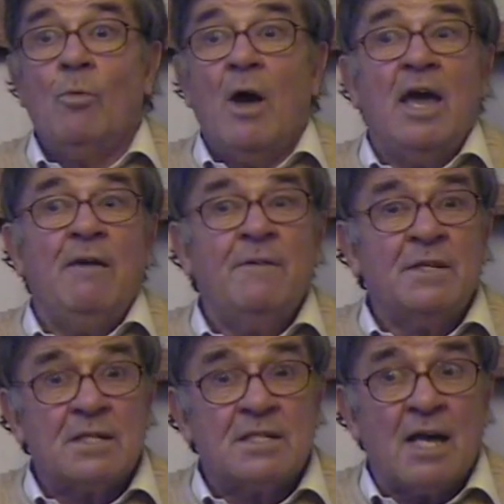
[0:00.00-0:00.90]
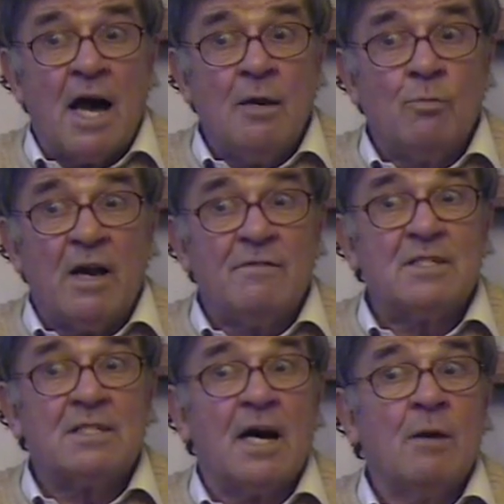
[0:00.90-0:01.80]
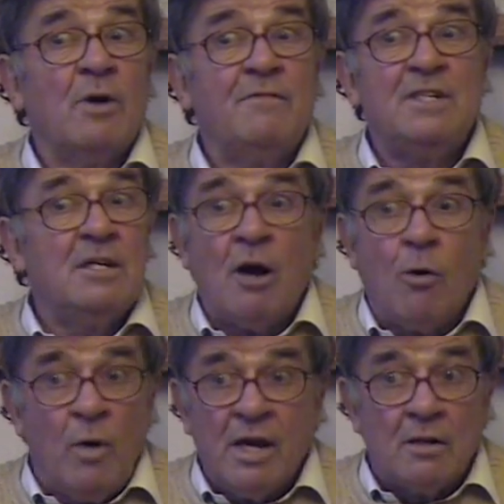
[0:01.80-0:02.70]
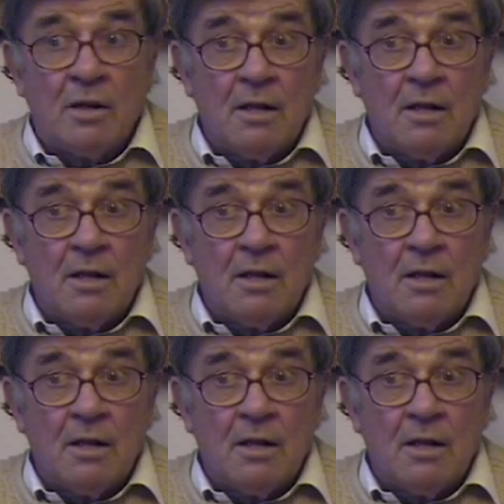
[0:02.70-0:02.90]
If it's a sine wave, the sine wave did not wiggle.